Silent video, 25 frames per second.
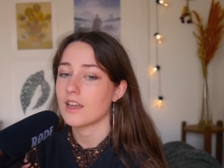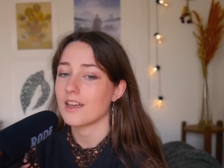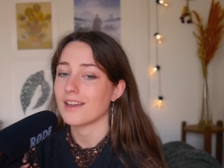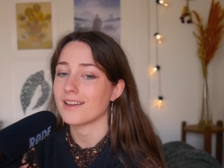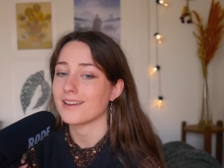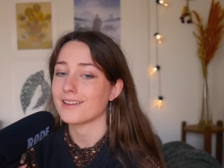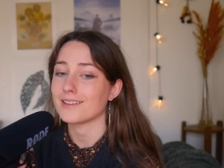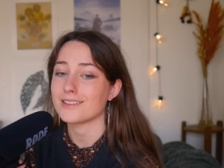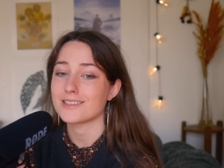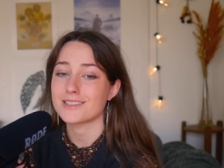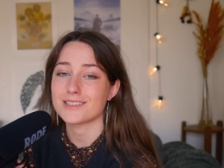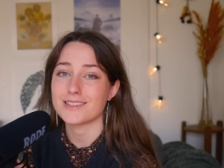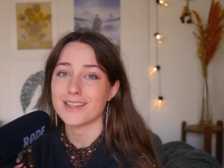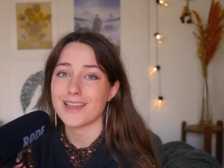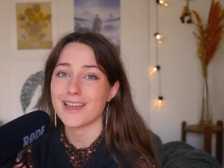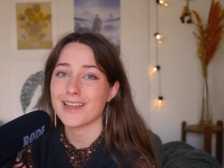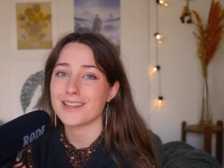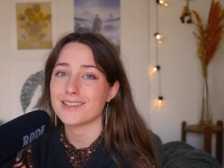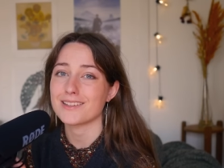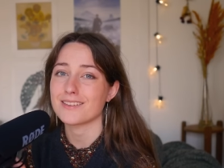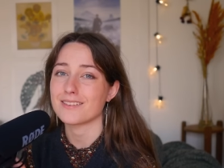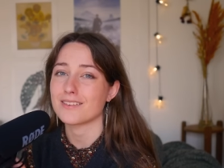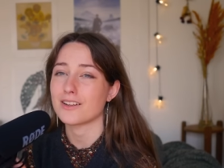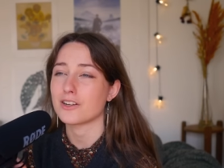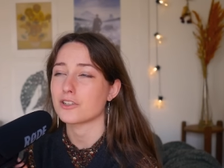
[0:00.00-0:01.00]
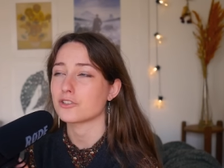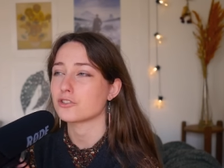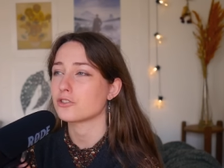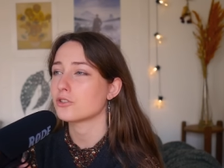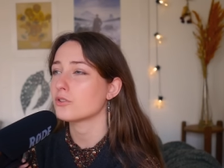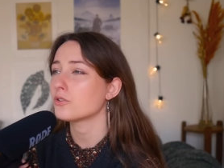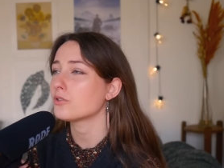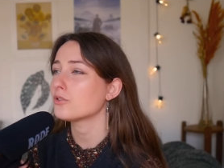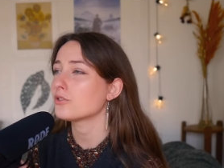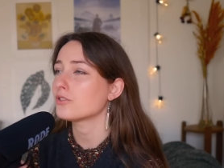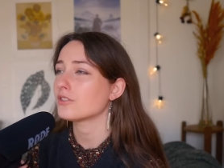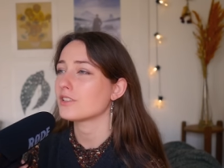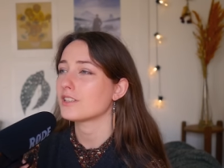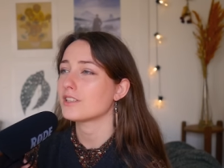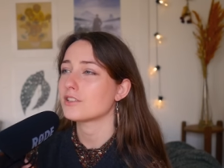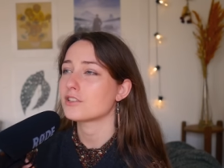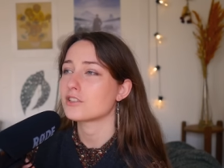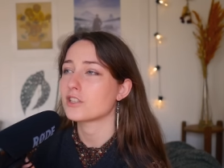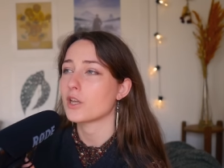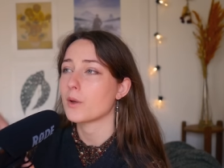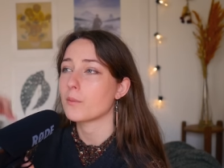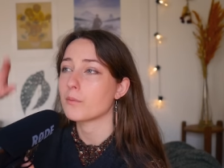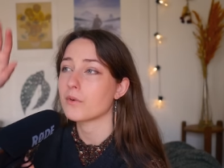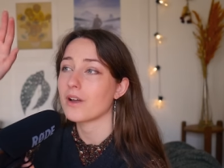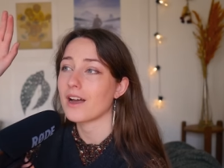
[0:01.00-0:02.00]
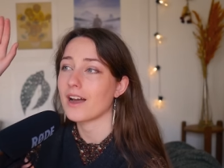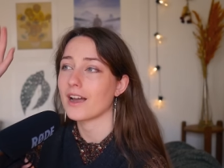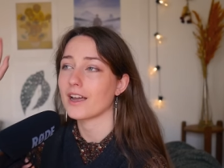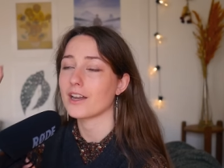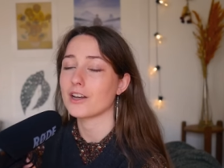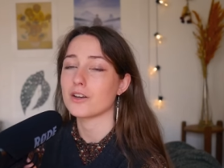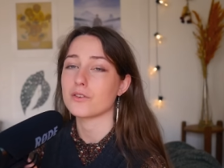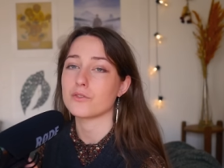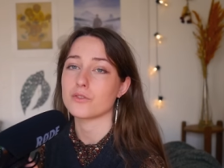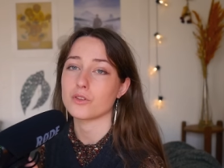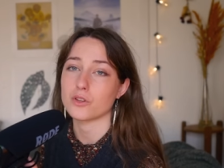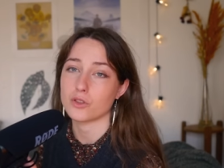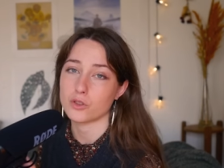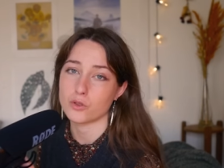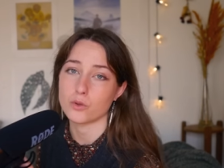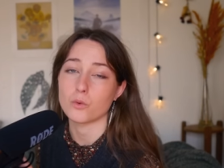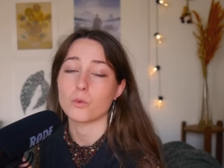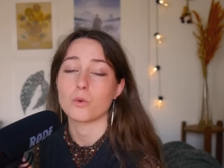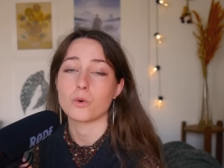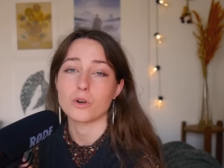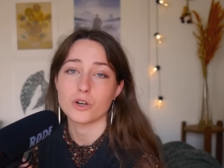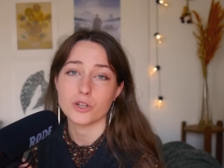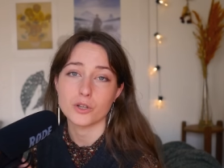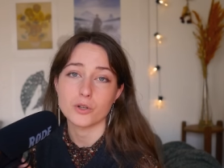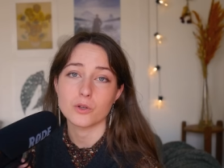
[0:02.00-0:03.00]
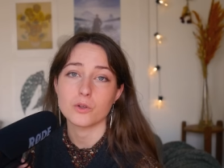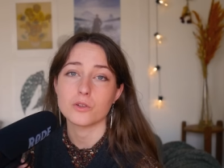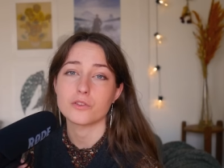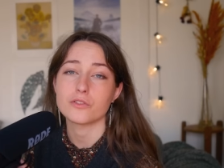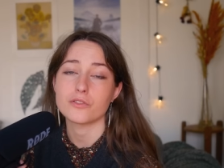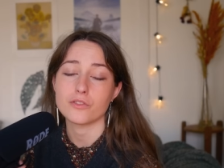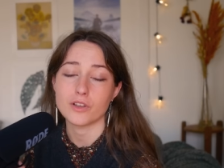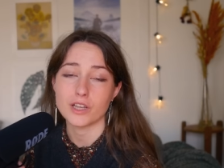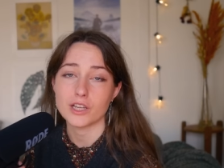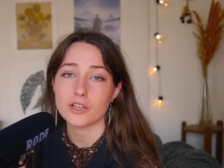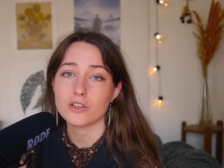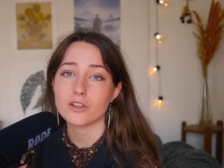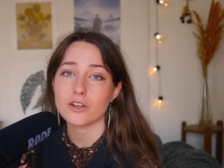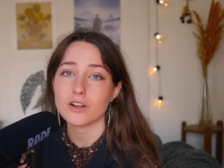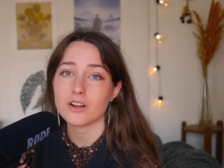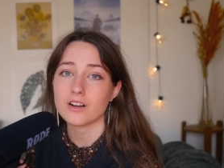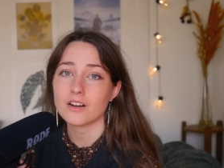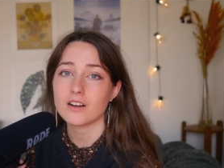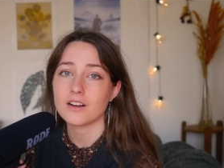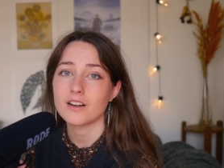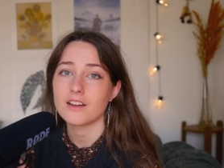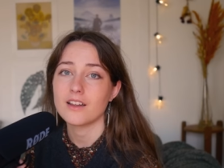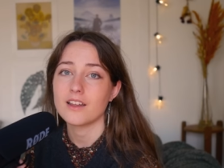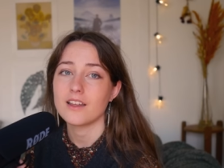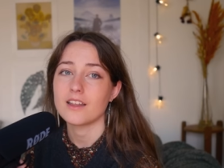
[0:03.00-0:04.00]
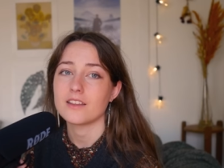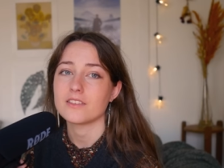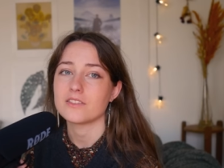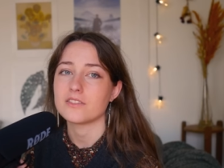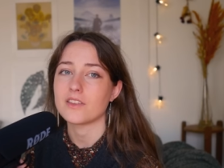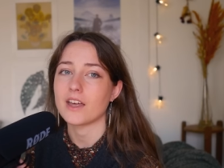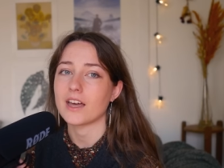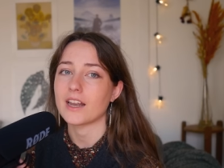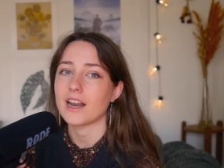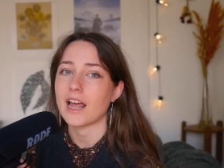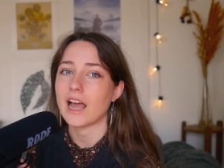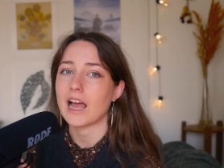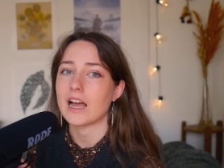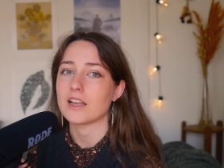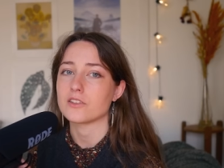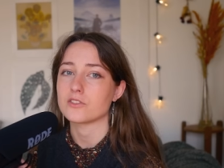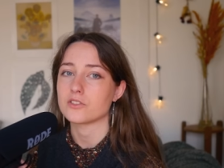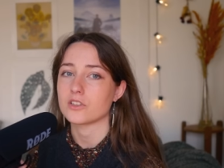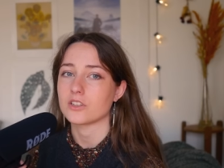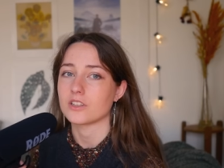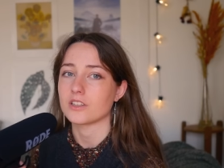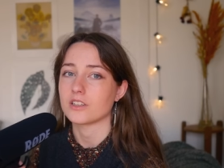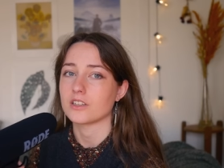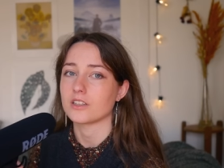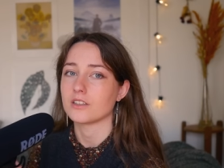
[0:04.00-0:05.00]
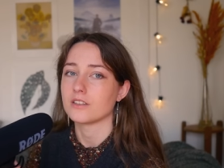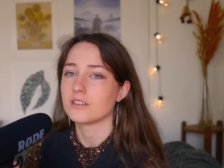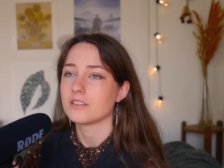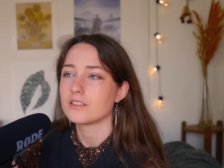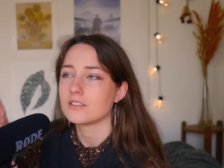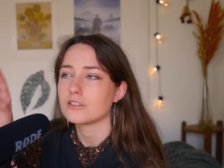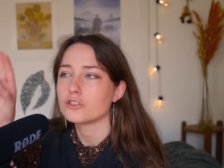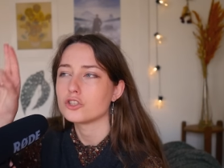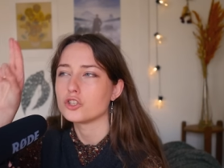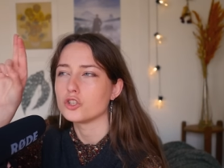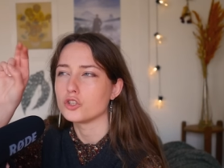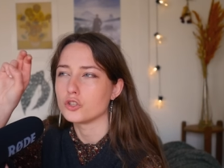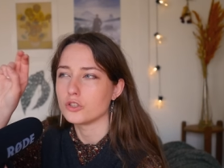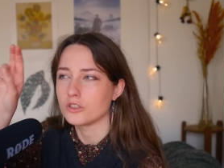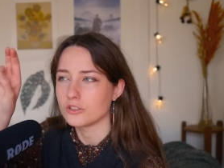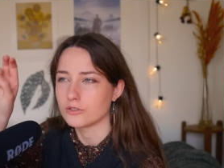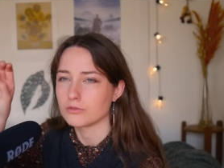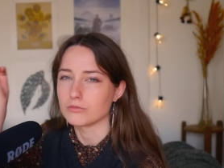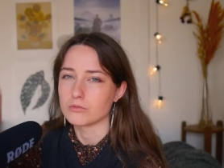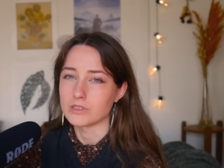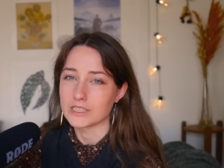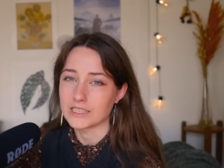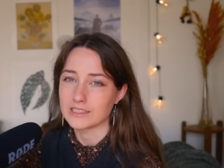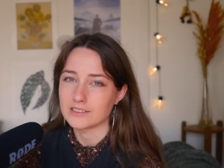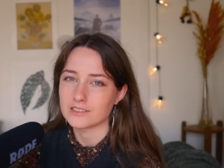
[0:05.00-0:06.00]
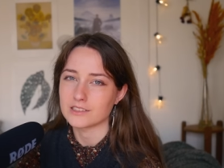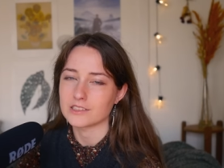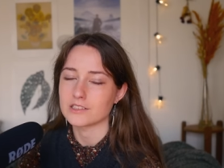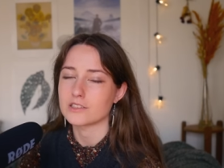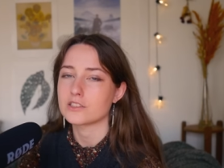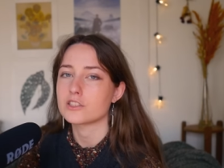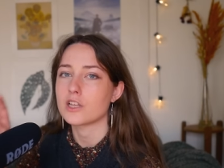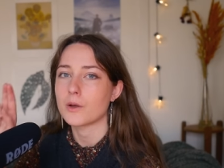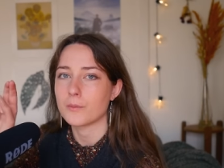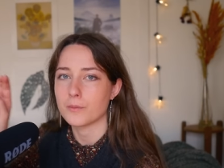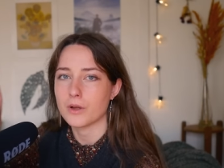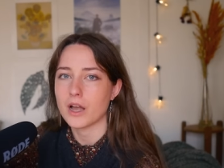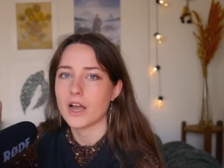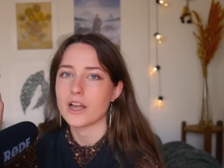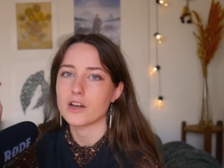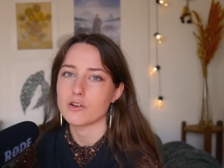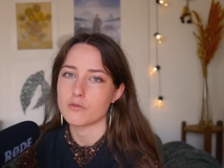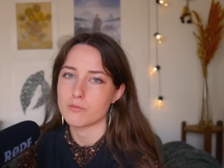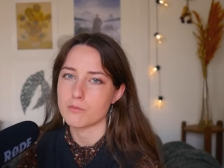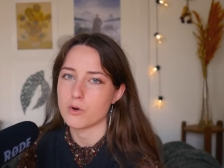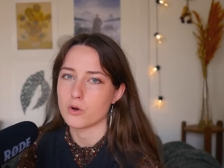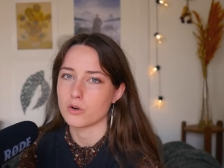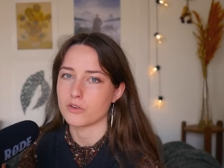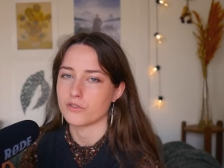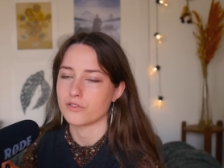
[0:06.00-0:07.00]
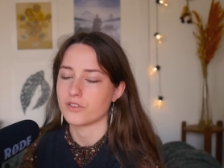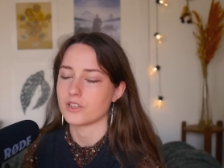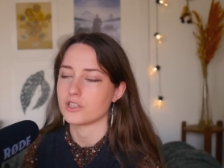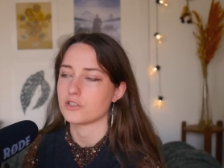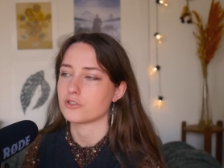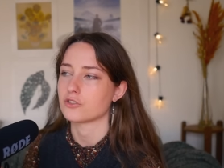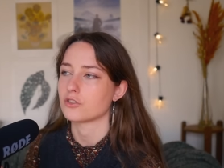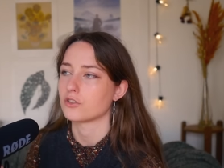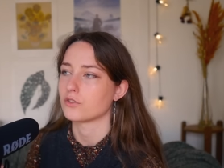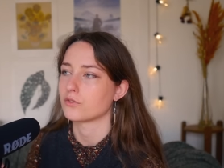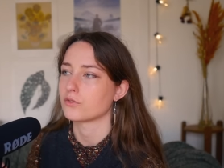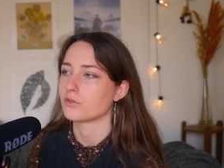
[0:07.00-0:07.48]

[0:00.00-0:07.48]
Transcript: Instead, there's usually some kind of authorial figure that has a good reason, some kind of motivation